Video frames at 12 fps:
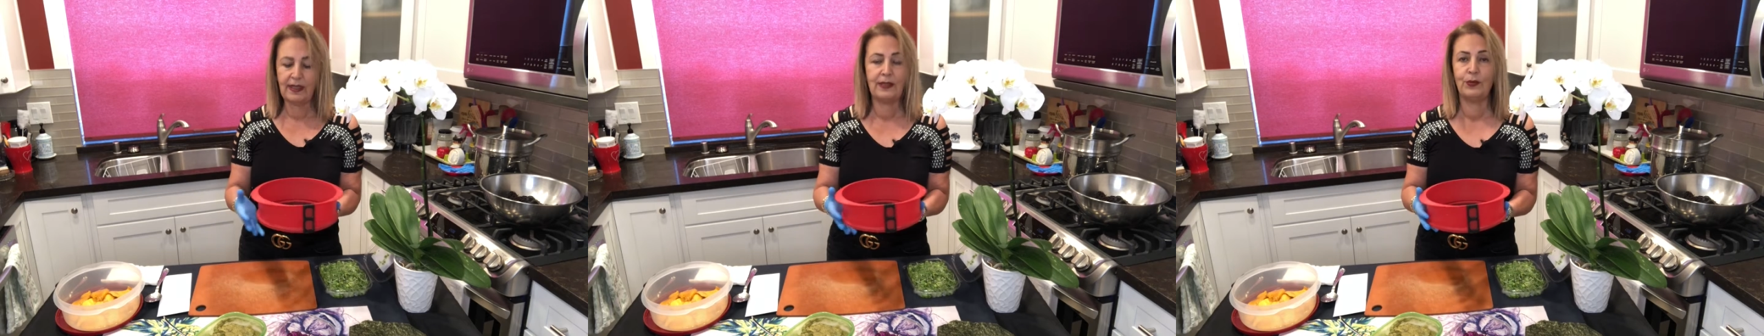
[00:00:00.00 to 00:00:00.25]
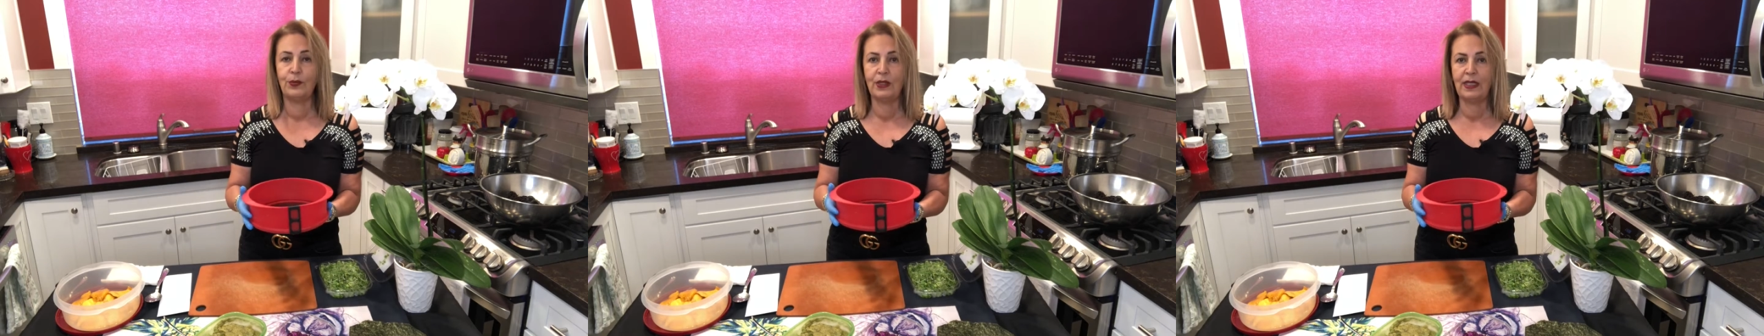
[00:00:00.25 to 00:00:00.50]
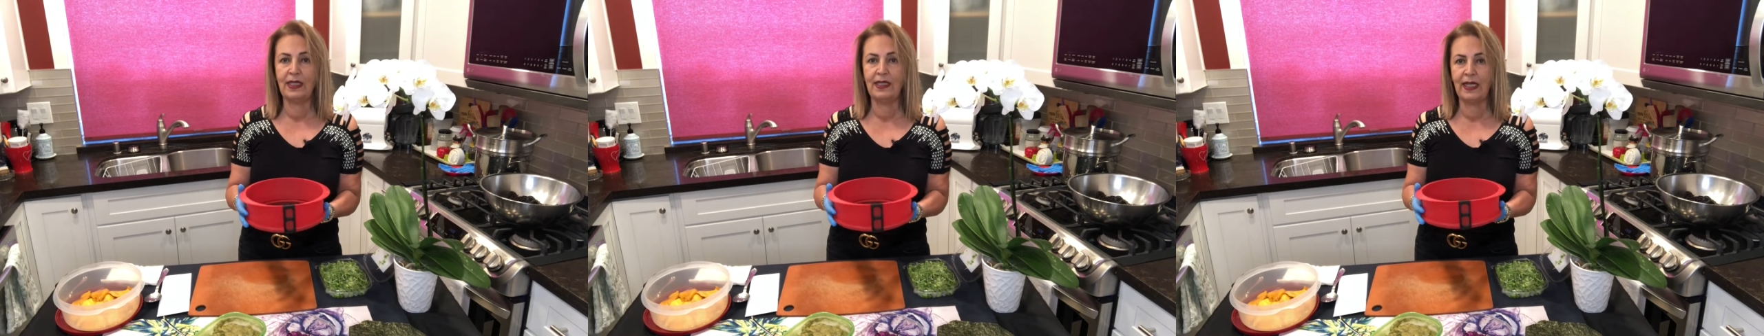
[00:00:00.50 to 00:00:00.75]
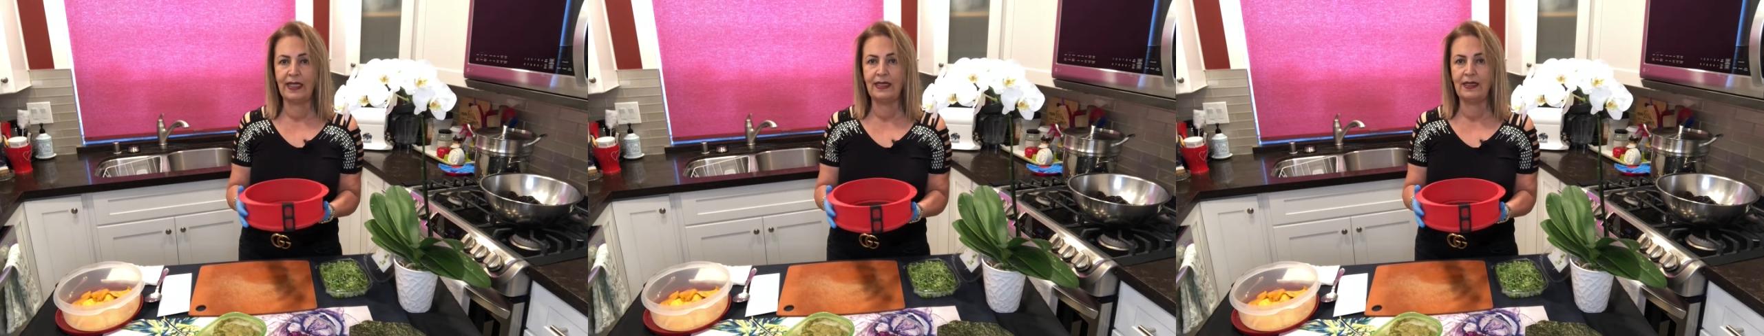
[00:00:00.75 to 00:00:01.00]
It's really
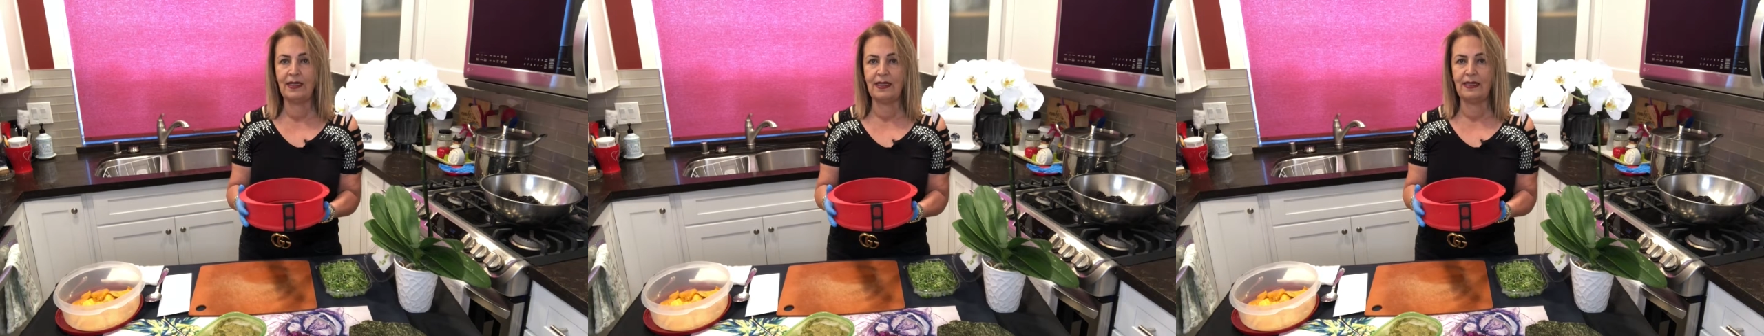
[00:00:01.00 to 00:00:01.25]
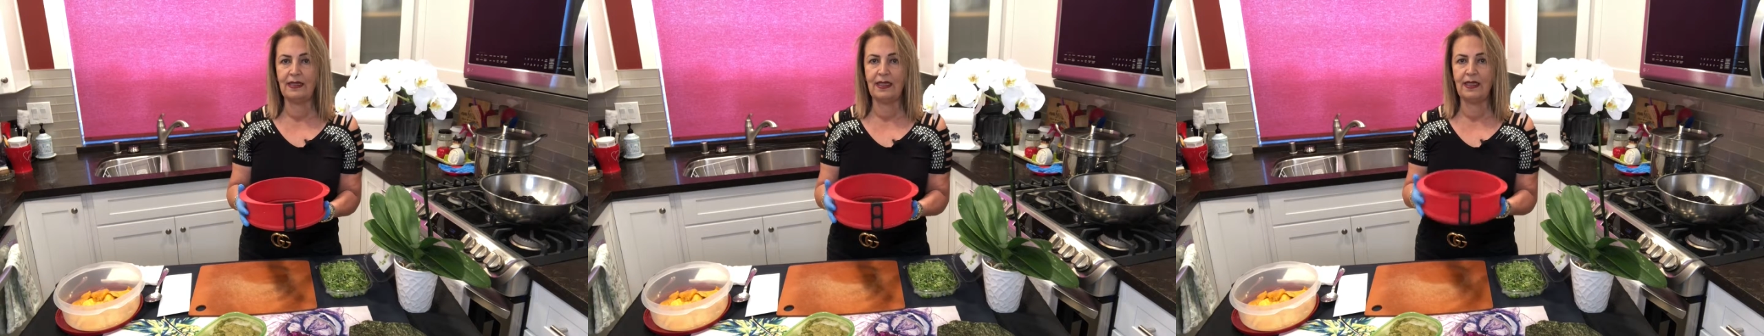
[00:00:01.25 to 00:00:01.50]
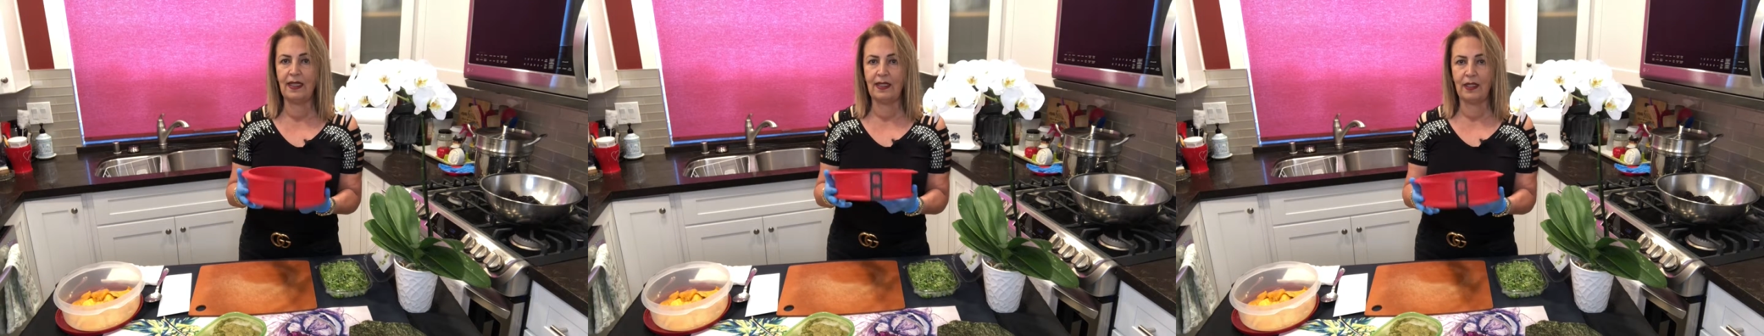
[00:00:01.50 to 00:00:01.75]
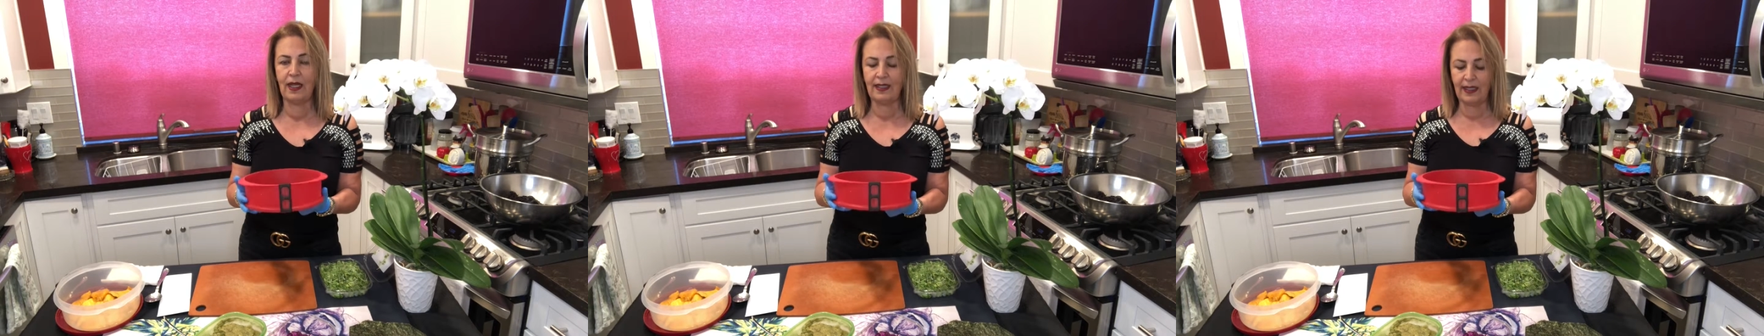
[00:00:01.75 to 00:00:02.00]
nice and easy, and
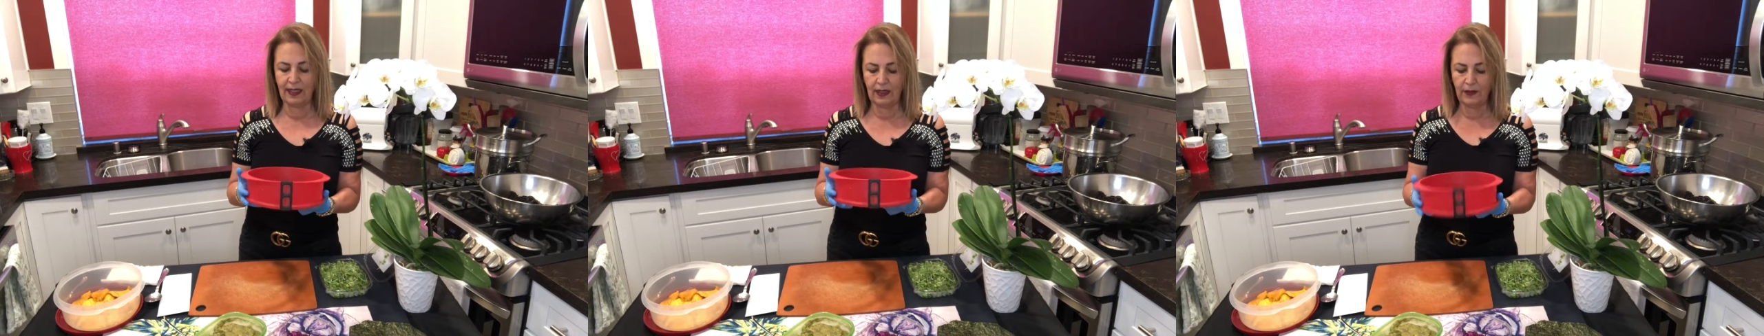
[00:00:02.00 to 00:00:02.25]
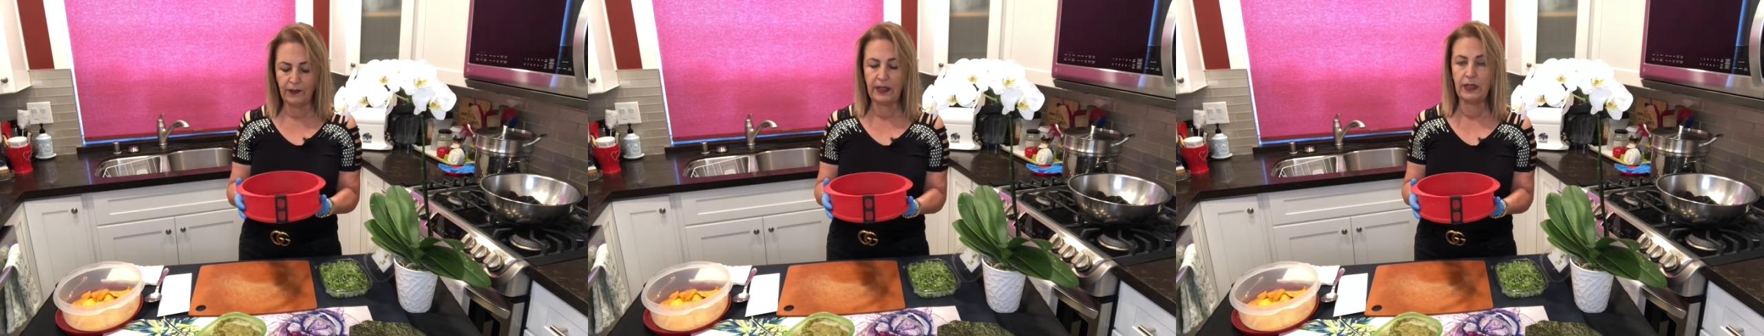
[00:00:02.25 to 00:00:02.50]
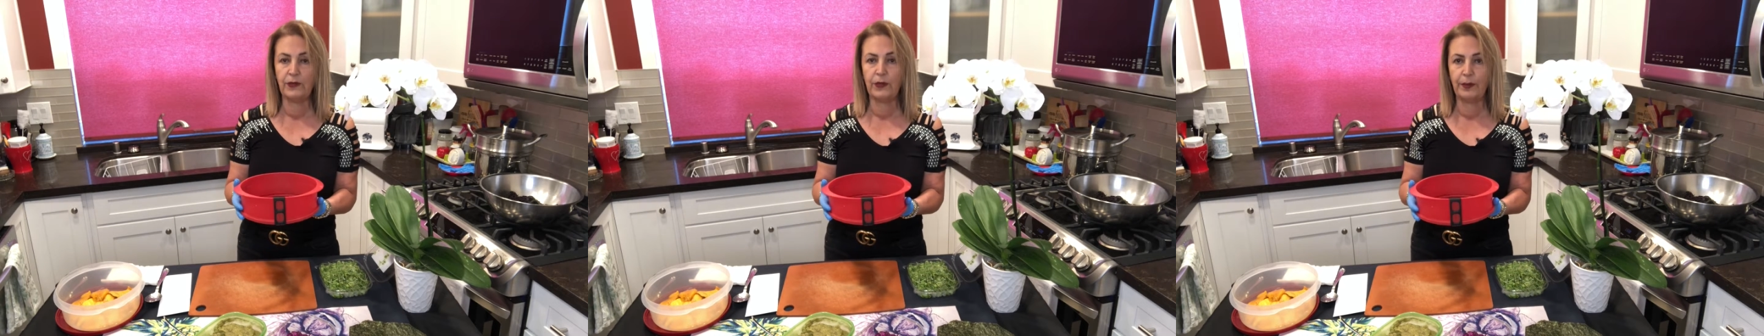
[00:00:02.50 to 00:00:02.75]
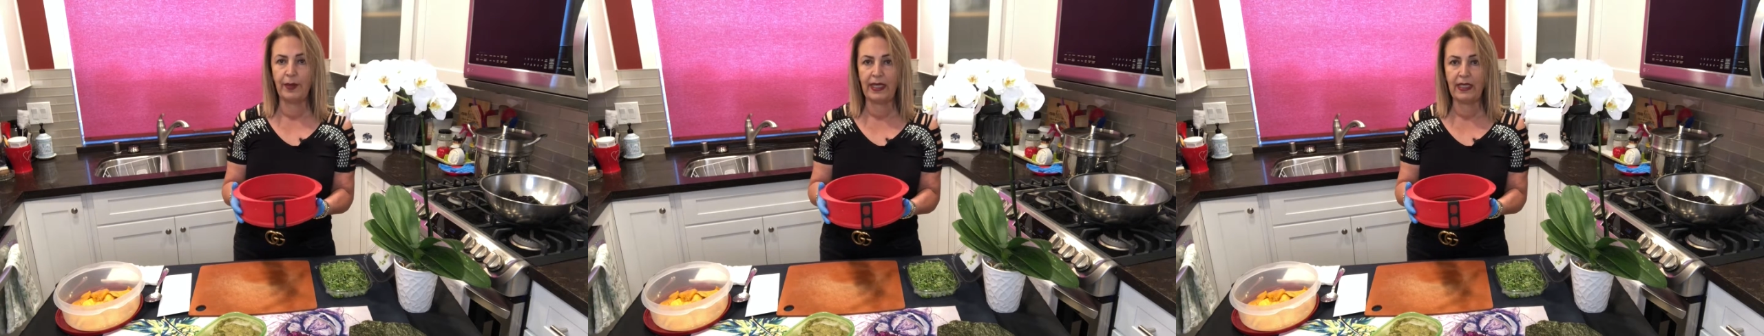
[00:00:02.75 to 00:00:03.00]
I love this for
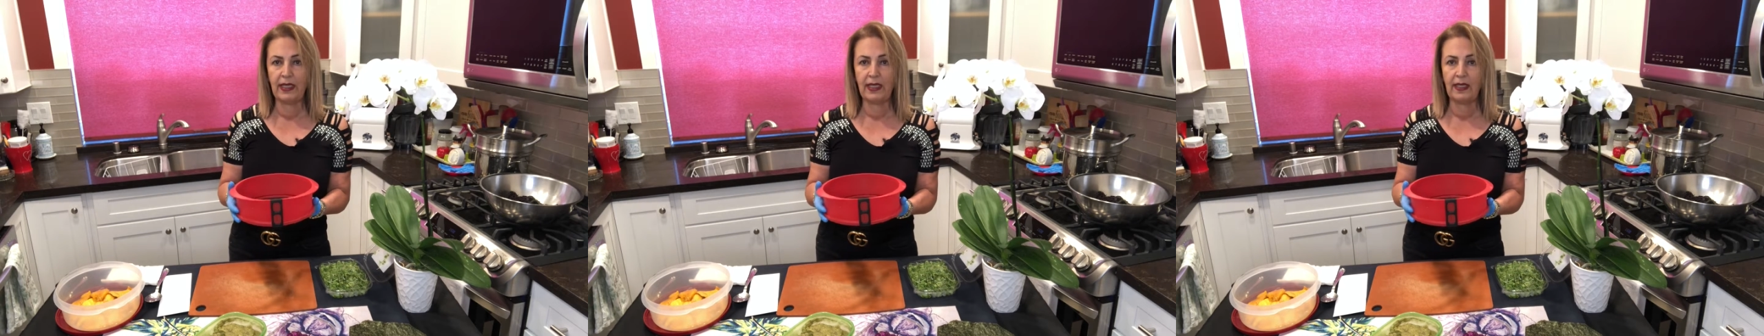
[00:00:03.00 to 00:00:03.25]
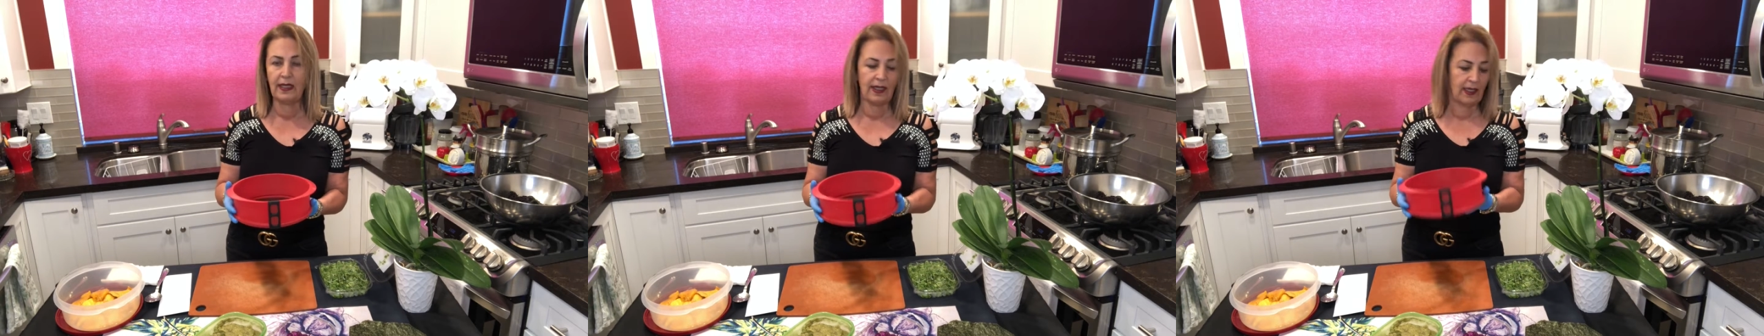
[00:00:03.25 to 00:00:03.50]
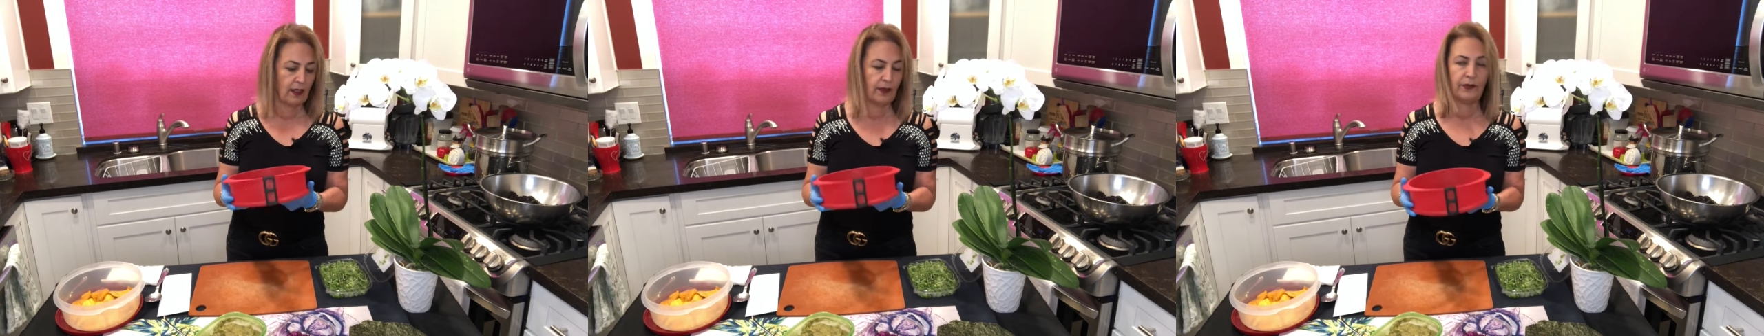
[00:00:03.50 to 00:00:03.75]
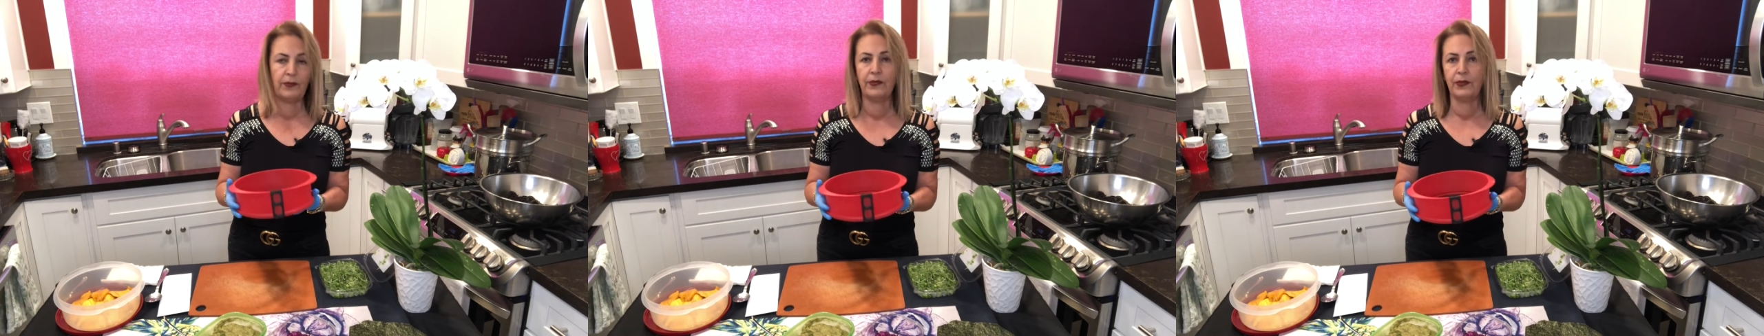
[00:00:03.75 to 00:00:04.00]
baking, and I love
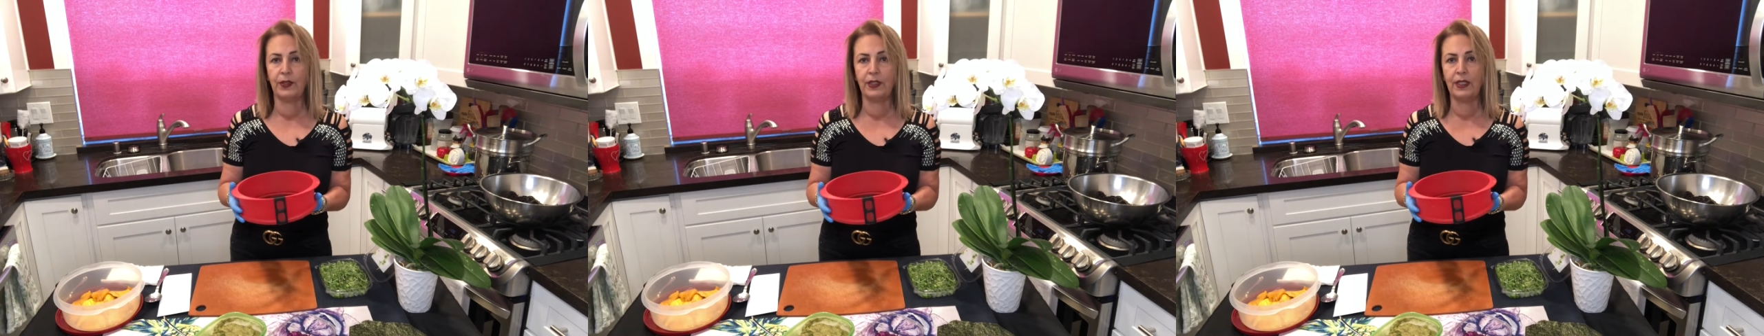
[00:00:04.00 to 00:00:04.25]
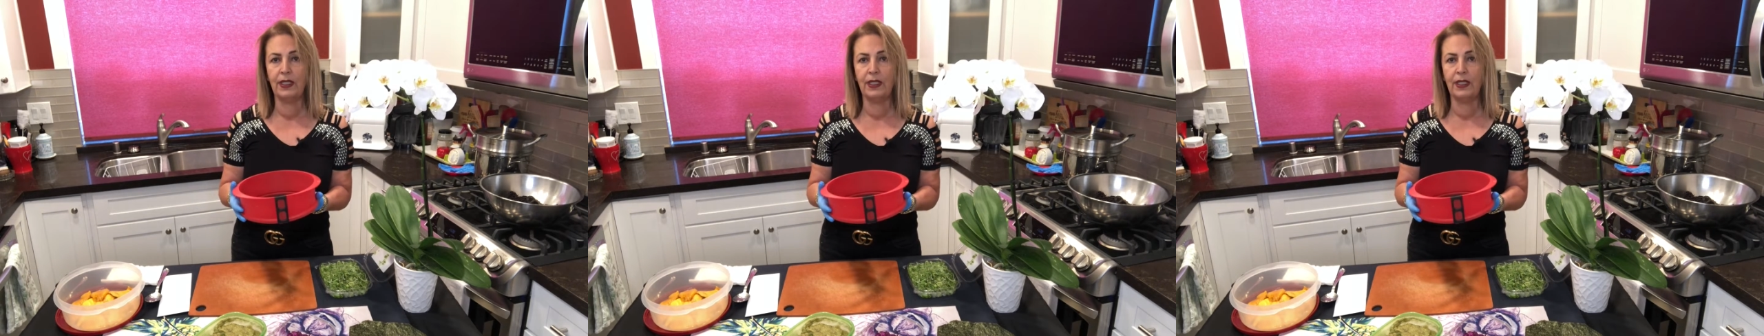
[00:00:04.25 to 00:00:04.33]
for